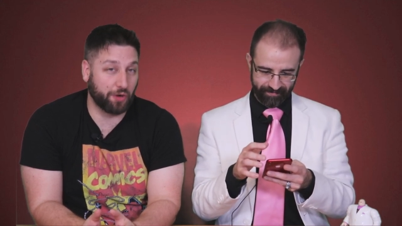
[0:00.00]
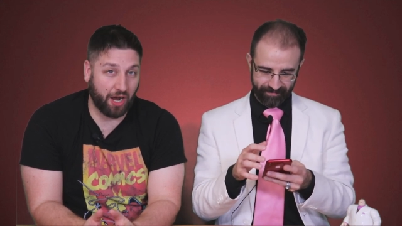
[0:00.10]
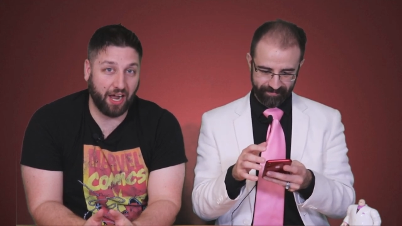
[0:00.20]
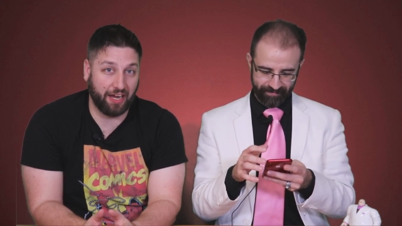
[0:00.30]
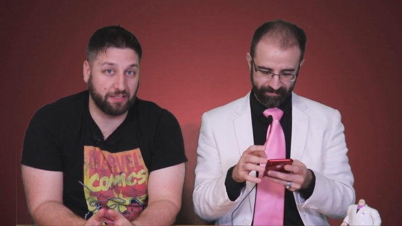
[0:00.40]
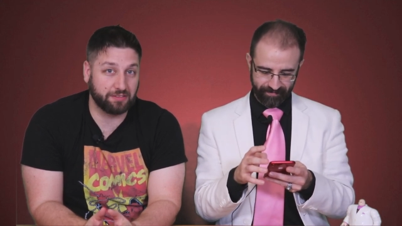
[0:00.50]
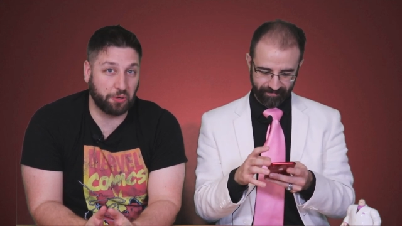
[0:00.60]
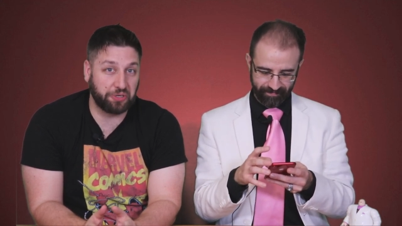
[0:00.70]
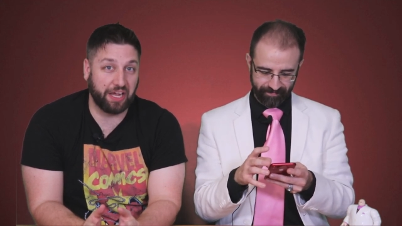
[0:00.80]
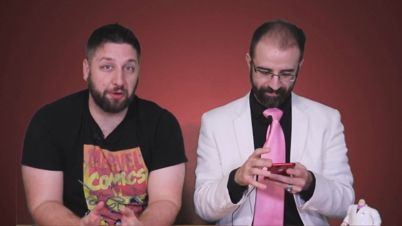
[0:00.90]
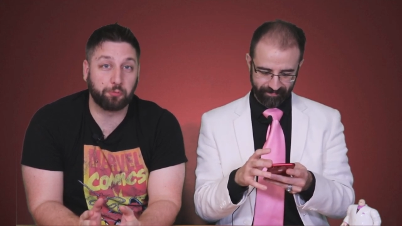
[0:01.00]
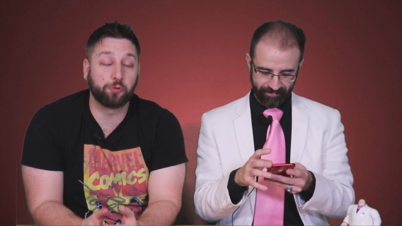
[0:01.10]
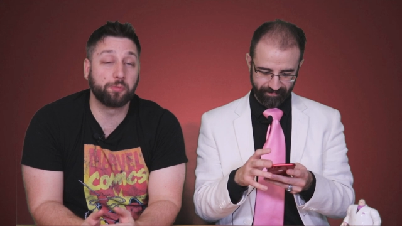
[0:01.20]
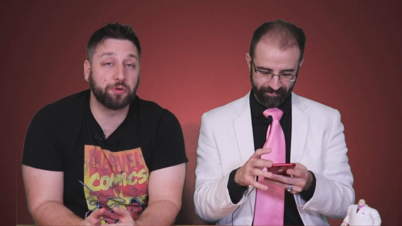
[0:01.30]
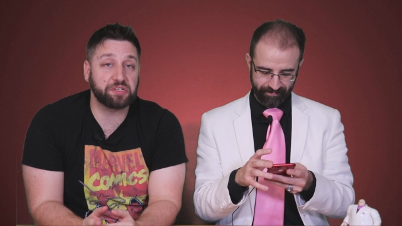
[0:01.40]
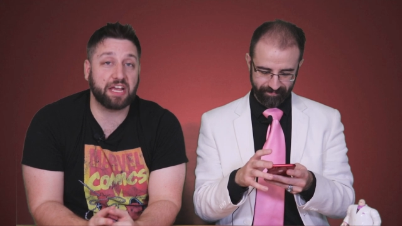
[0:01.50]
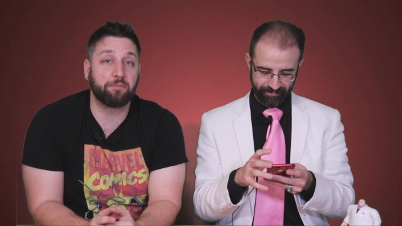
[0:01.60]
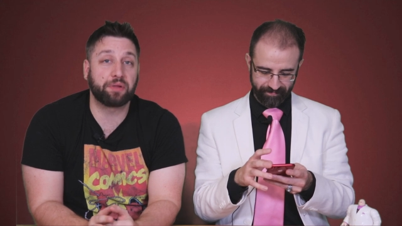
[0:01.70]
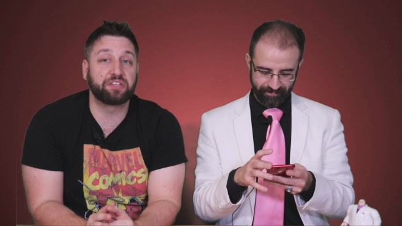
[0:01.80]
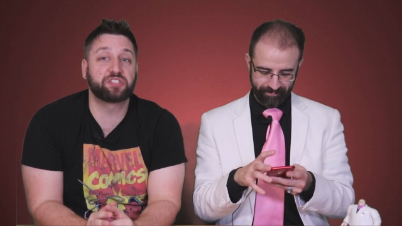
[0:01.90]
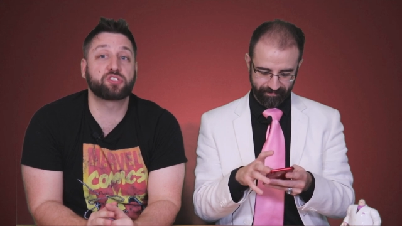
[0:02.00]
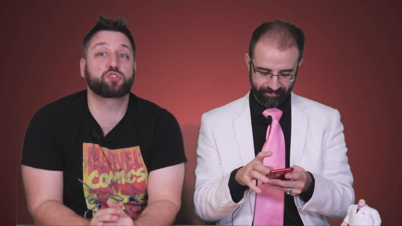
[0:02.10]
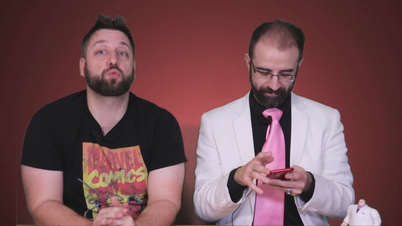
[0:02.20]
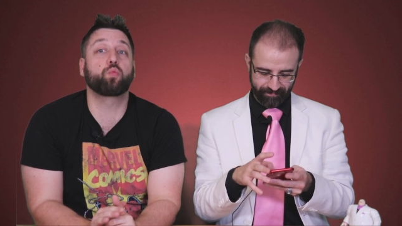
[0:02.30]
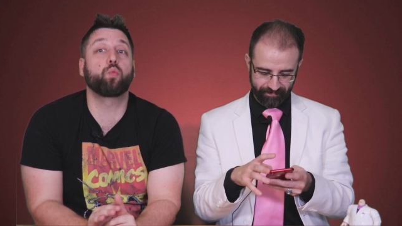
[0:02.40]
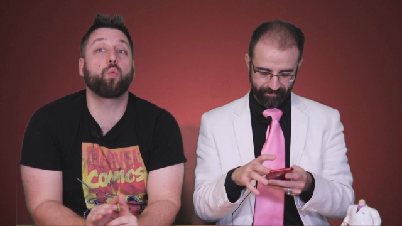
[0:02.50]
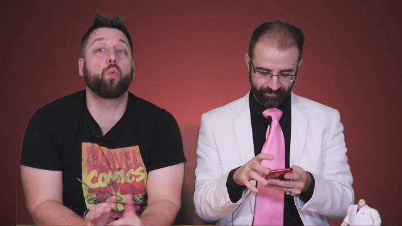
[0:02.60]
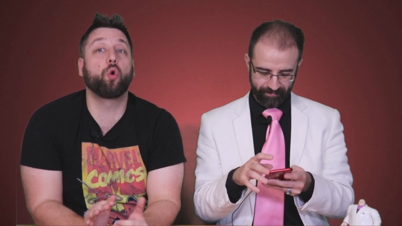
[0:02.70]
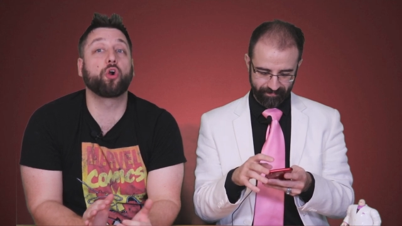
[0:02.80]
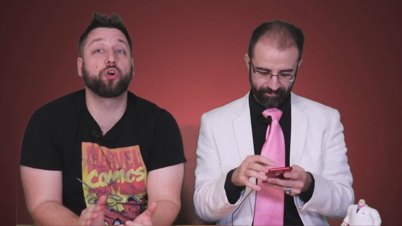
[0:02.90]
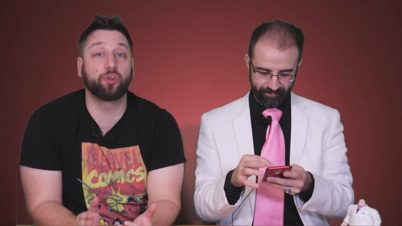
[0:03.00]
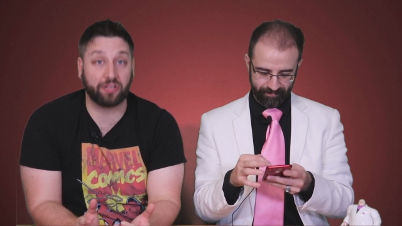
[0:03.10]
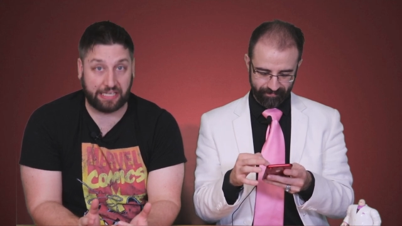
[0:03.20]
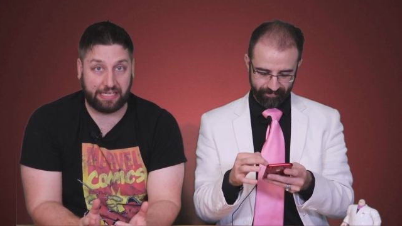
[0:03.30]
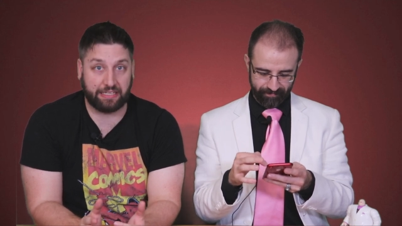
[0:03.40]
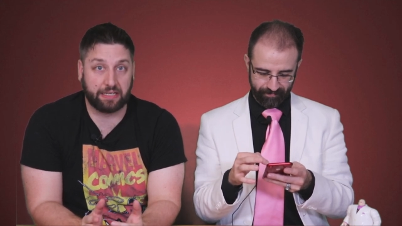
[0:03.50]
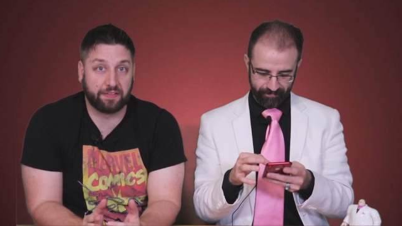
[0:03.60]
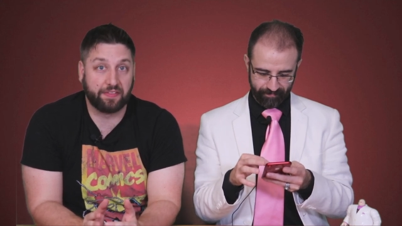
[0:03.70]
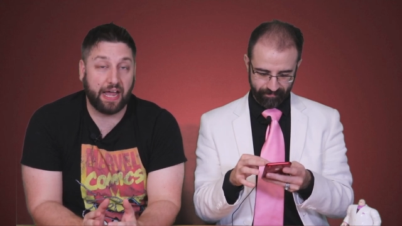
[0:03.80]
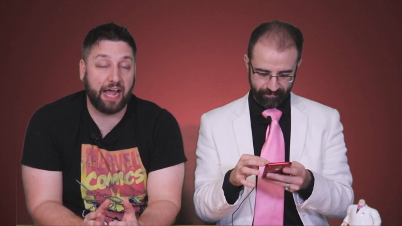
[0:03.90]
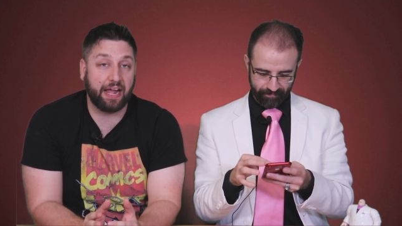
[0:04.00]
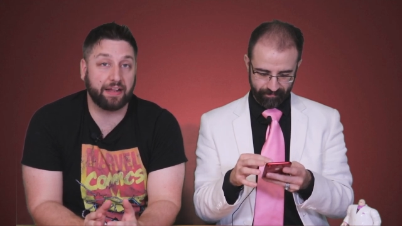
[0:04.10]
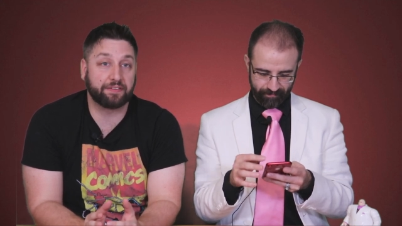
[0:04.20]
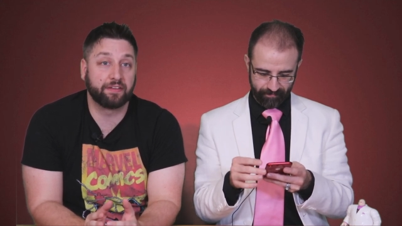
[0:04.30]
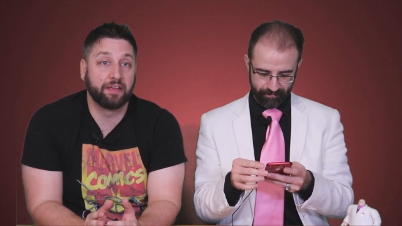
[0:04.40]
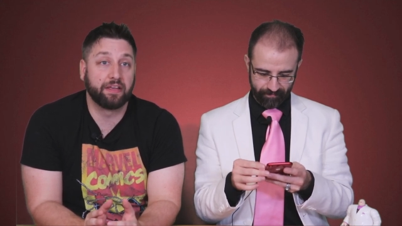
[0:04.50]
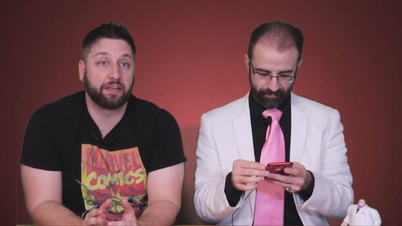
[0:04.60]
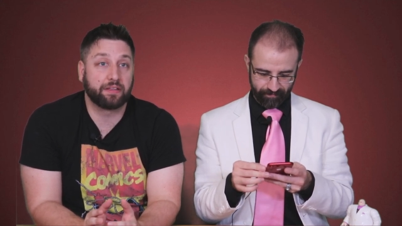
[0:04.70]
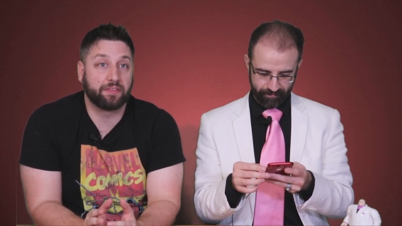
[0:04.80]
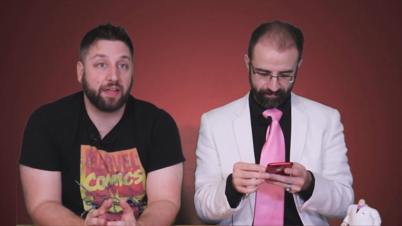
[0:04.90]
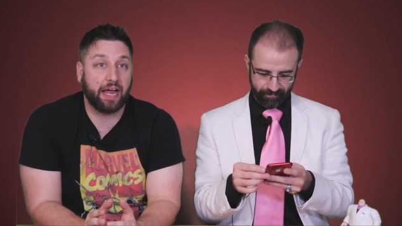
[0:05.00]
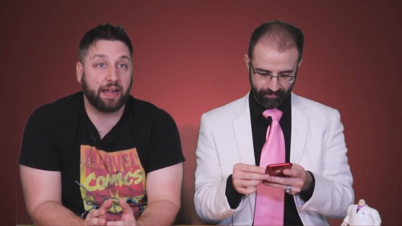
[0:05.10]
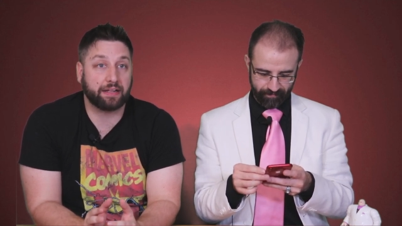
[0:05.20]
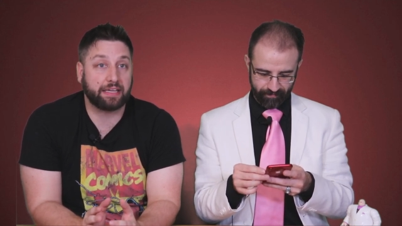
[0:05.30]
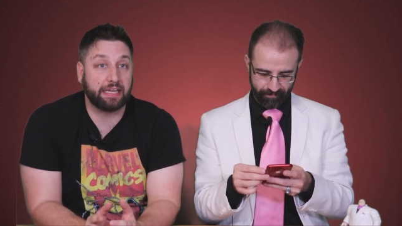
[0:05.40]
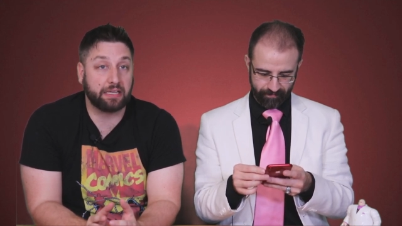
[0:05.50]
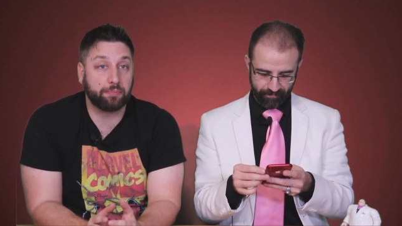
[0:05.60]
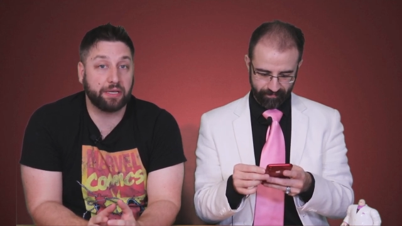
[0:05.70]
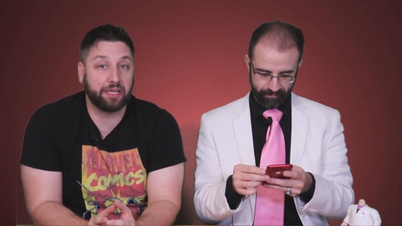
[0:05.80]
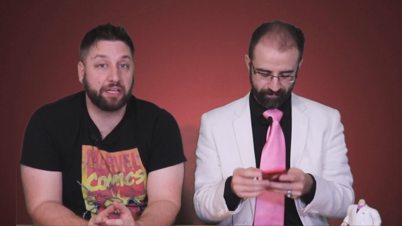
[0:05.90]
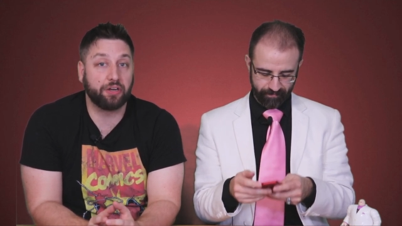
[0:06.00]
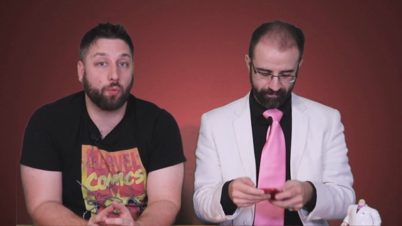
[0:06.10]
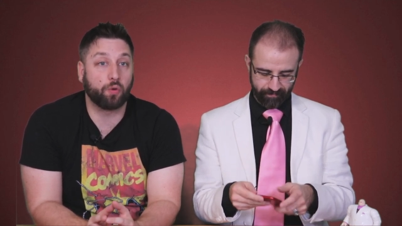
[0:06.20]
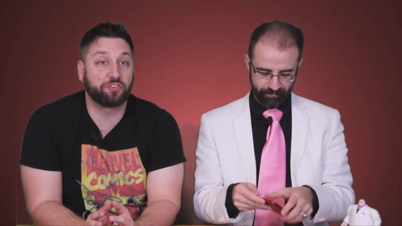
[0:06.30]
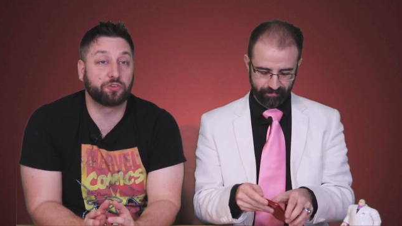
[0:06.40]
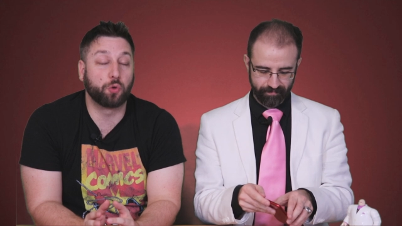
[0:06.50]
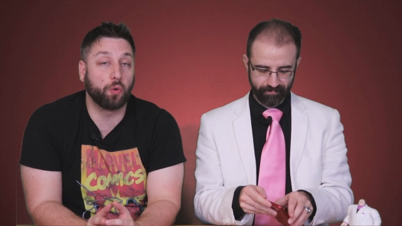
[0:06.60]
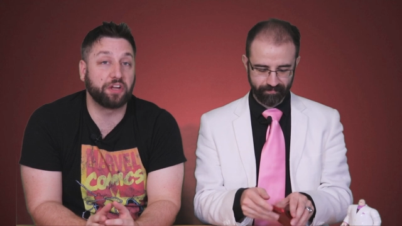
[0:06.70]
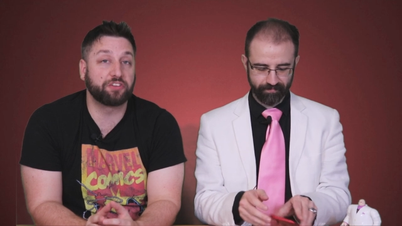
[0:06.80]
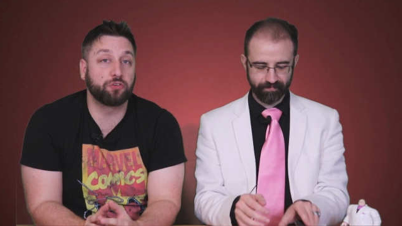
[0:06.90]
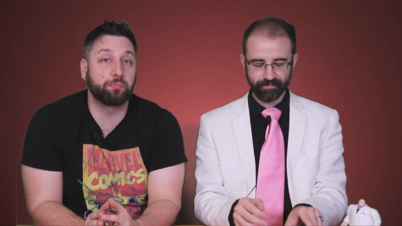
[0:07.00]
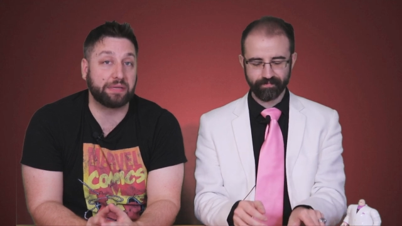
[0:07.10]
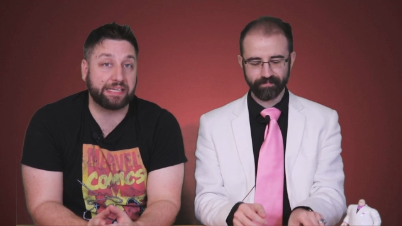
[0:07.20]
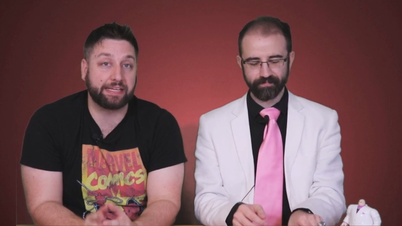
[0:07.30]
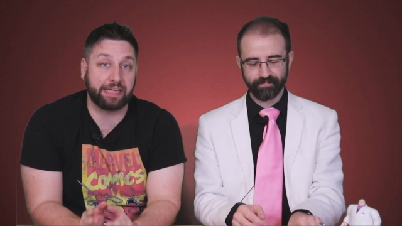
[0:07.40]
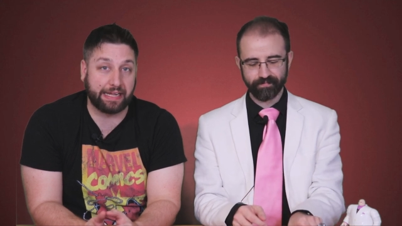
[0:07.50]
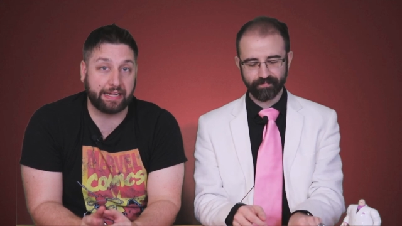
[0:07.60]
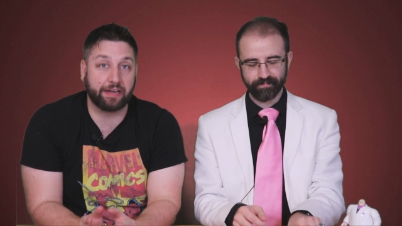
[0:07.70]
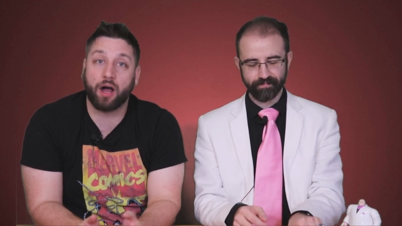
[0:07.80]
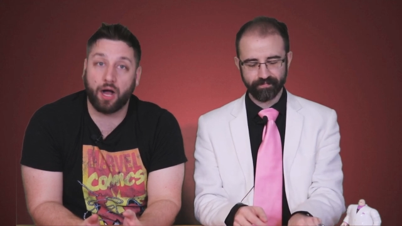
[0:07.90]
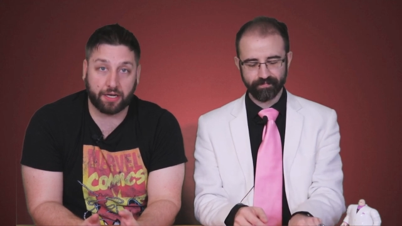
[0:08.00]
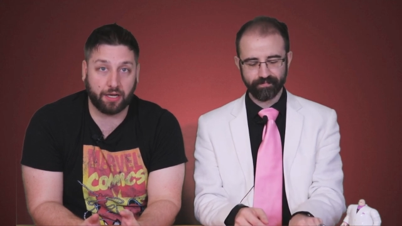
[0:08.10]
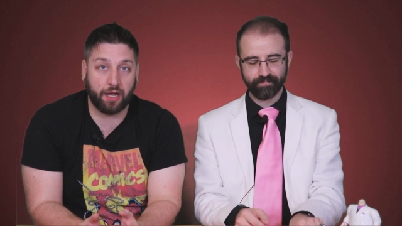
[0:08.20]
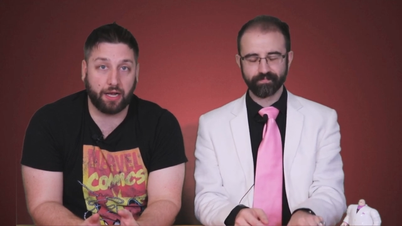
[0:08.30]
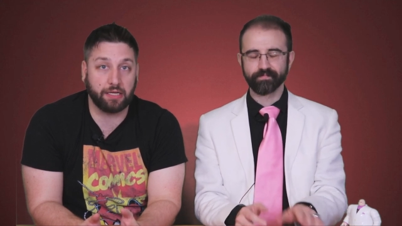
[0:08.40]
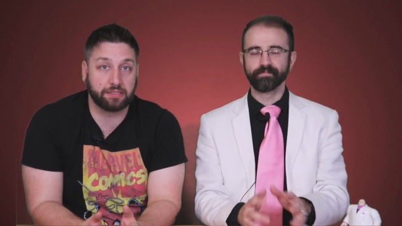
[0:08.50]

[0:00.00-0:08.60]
Speaker 1: high. Okay, rumors have been swirling that Kingpin was going to be in Hawkeye.